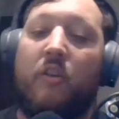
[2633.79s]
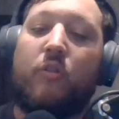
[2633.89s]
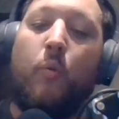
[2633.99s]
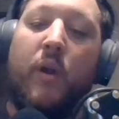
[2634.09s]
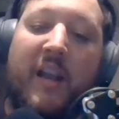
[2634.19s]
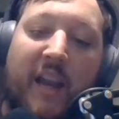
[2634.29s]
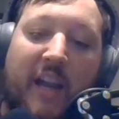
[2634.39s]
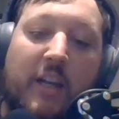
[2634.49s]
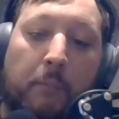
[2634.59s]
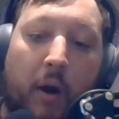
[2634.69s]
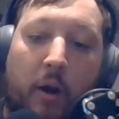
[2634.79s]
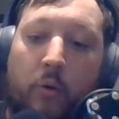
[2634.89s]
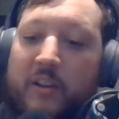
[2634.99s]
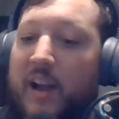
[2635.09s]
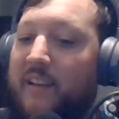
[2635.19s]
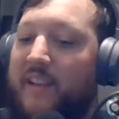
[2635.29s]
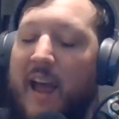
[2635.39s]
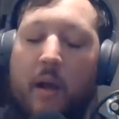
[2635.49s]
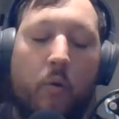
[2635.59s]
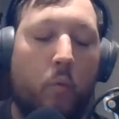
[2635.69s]
So we need to prioritize
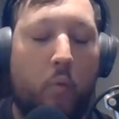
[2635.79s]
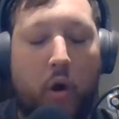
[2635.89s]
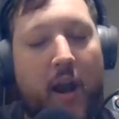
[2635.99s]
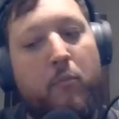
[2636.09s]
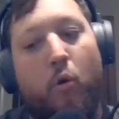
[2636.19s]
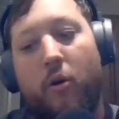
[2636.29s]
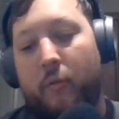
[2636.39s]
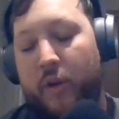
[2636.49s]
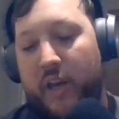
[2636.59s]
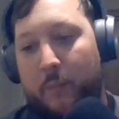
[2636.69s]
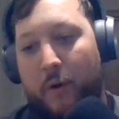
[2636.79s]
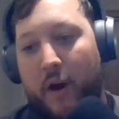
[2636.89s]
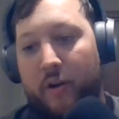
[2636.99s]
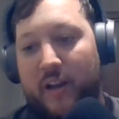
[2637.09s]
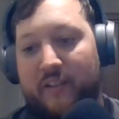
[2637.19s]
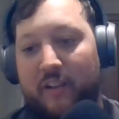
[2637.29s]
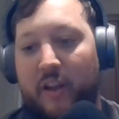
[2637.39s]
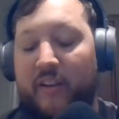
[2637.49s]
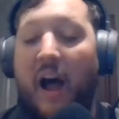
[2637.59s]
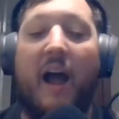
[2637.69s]
that way more than we need to prioritize athletics.